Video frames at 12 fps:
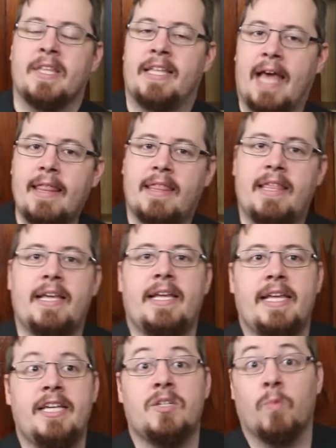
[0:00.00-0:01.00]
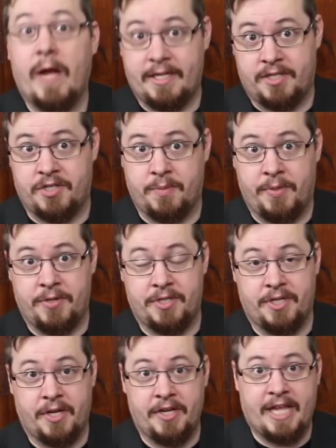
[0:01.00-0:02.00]
The other thing is weight
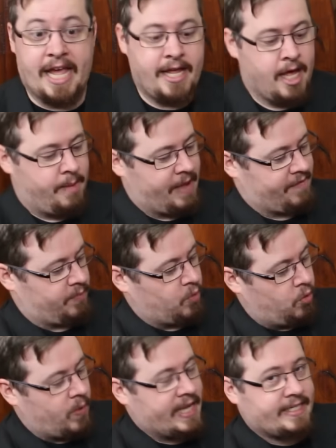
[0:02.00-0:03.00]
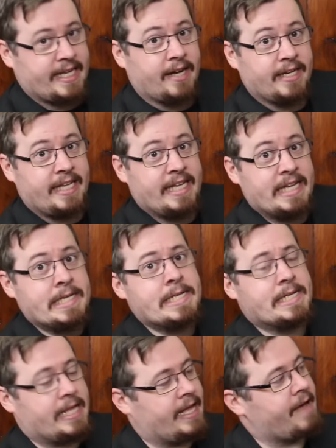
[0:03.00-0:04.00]
distribution, okay? Having more weight down here
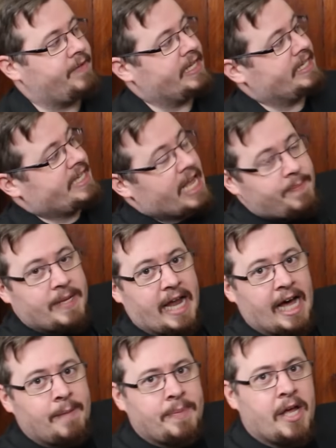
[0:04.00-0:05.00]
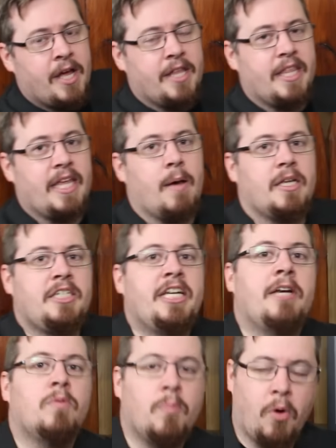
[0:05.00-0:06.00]
and having it tapered up, the
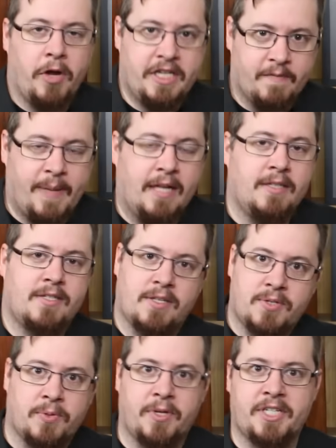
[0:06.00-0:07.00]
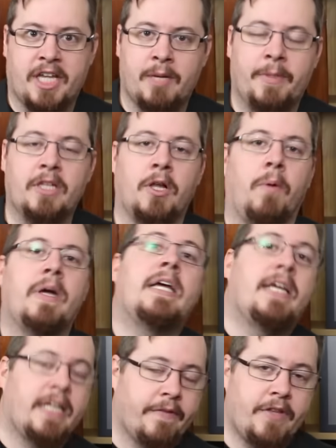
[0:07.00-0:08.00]
general point of balance of the sword is going to be lower,
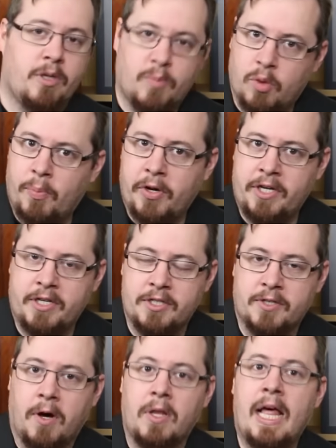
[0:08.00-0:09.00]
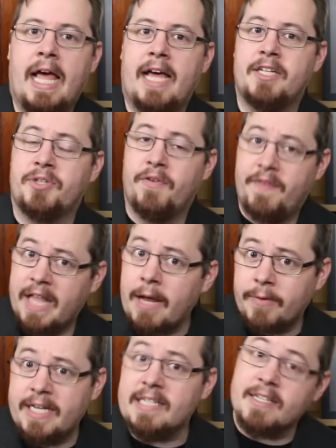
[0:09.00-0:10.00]
giving you more point control. And so for
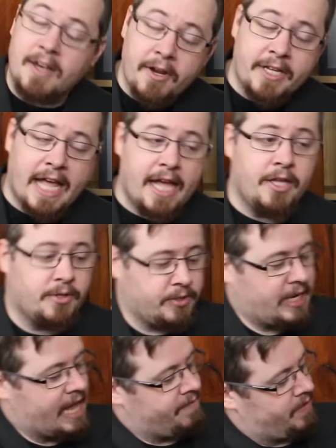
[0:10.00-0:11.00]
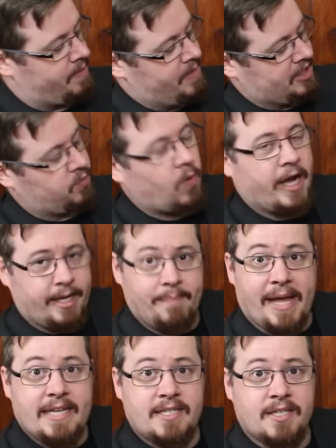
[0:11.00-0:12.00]
that reason, okay, you could have a much wider
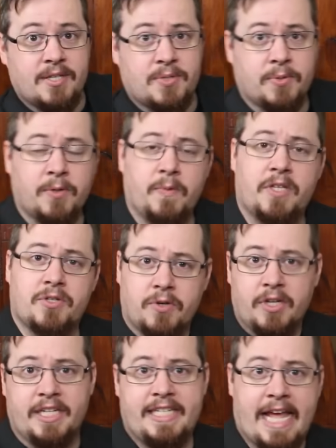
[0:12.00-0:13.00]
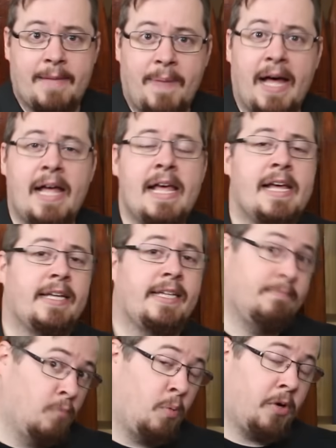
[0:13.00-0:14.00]
base to the sword with a stronger taper,
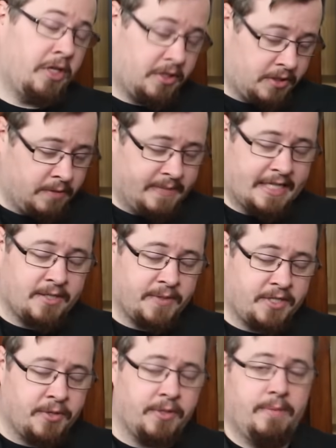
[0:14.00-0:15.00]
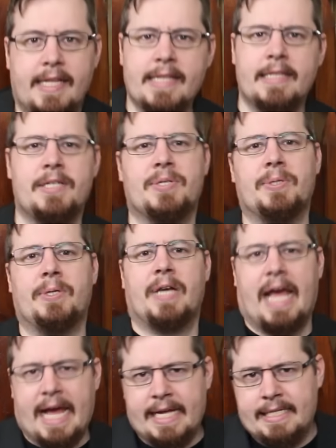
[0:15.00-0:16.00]
More point control, that's always good. Then the
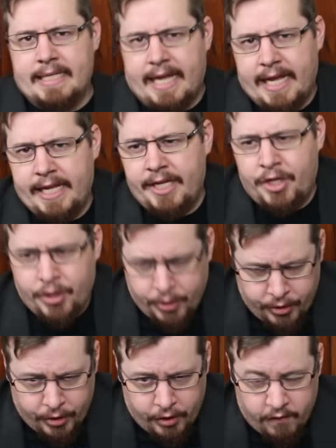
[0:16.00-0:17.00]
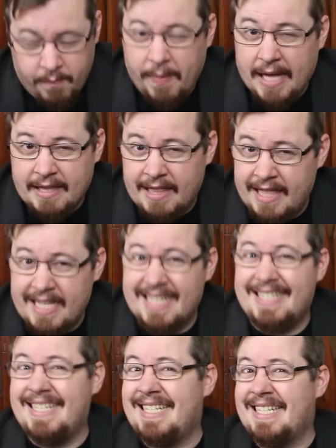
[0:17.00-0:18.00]
sword has a curve, but the thing
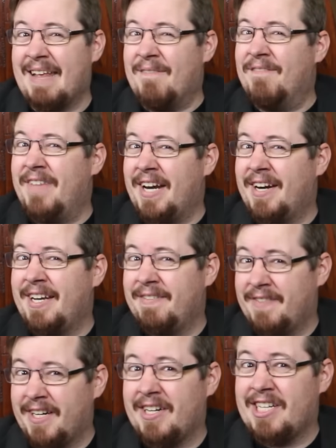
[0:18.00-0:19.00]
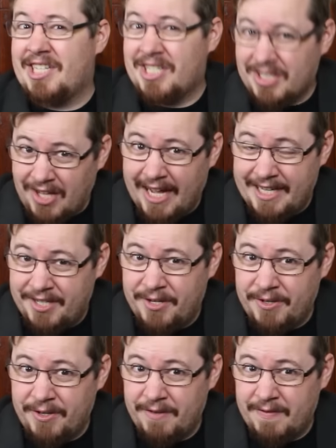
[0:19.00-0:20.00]
is, this is a very, very slight
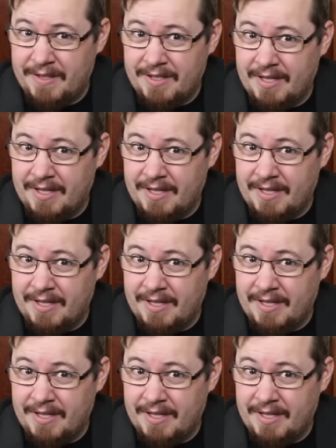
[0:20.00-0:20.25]
curve.